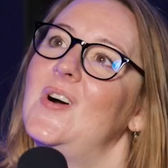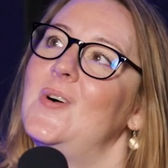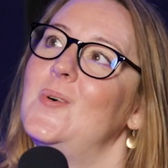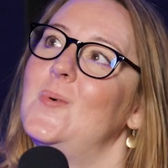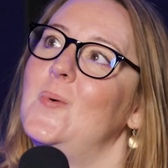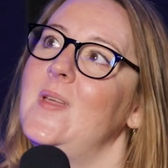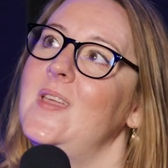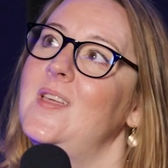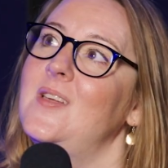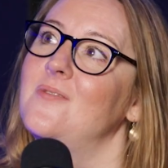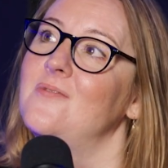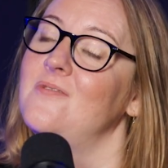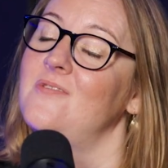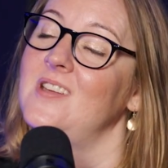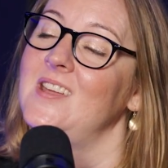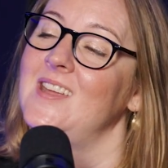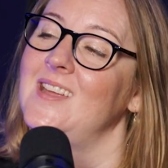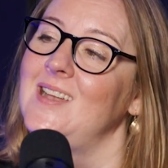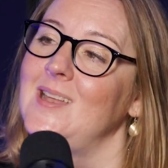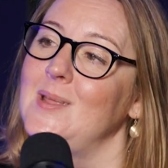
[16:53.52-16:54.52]
And we can
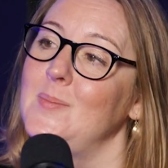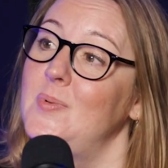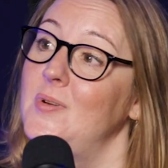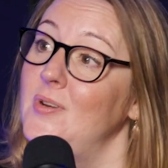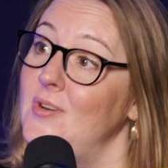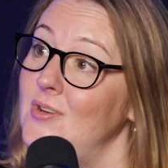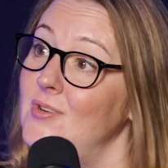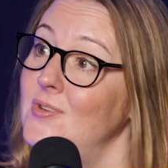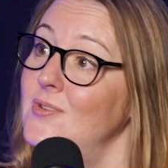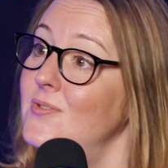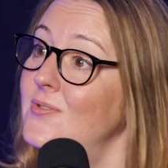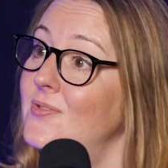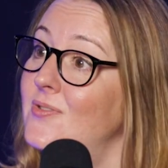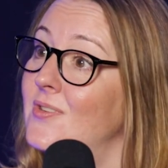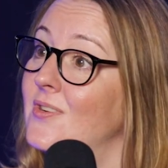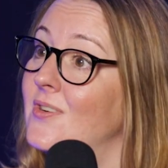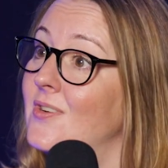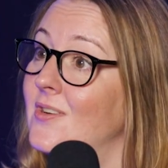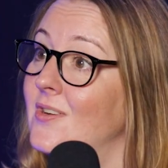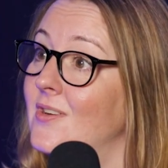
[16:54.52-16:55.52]
really
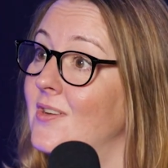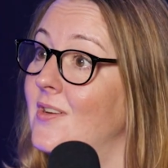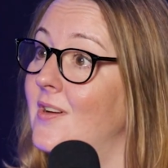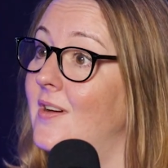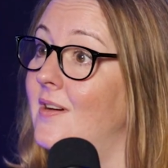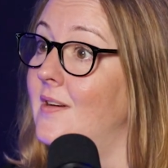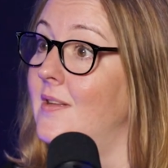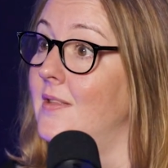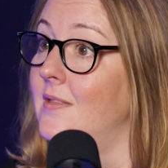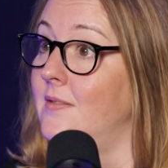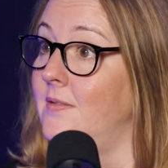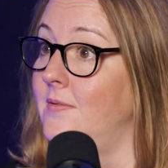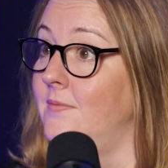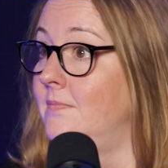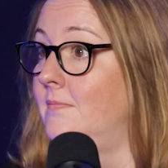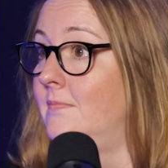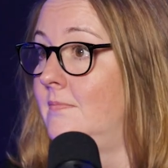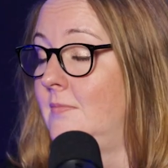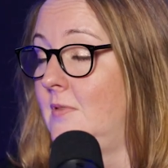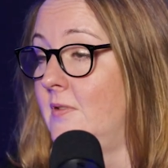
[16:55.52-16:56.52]
prove the
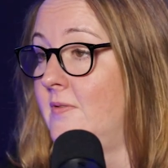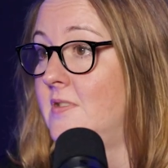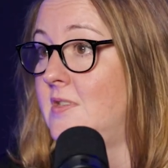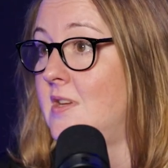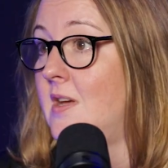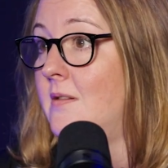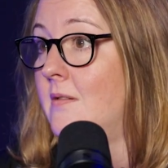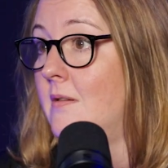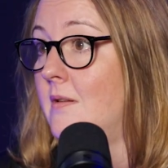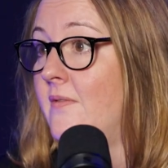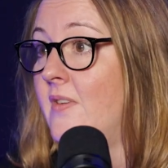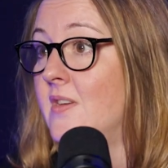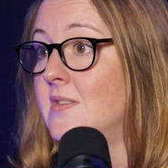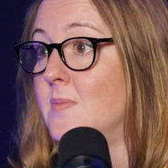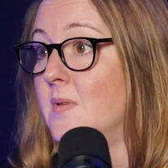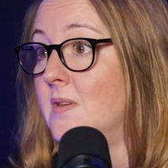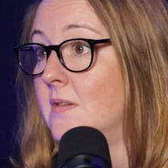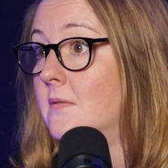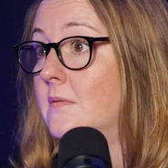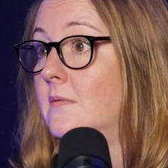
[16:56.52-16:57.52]
return on
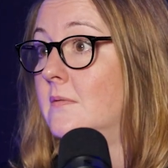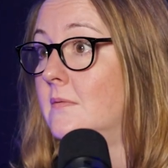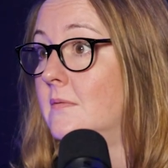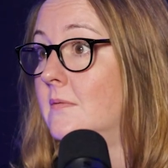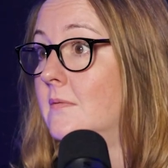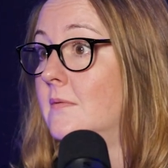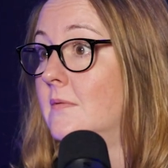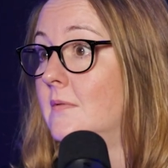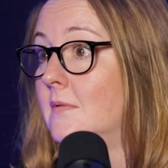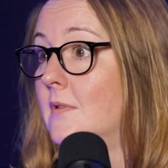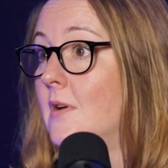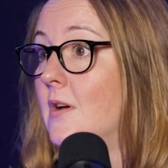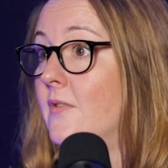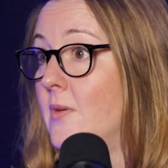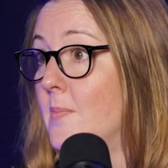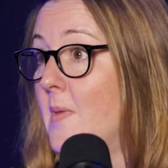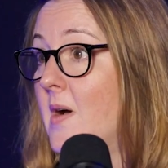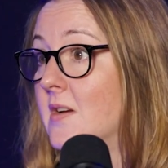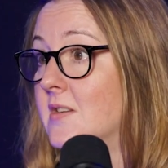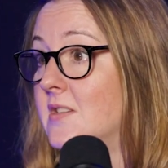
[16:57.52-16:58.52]
investment of
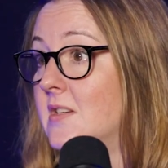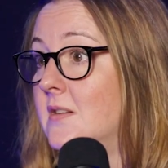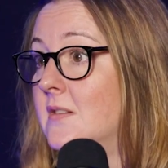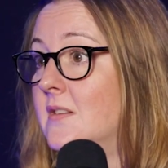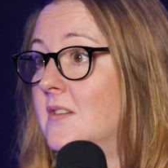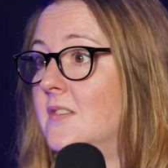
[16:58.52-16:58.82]
your marketing.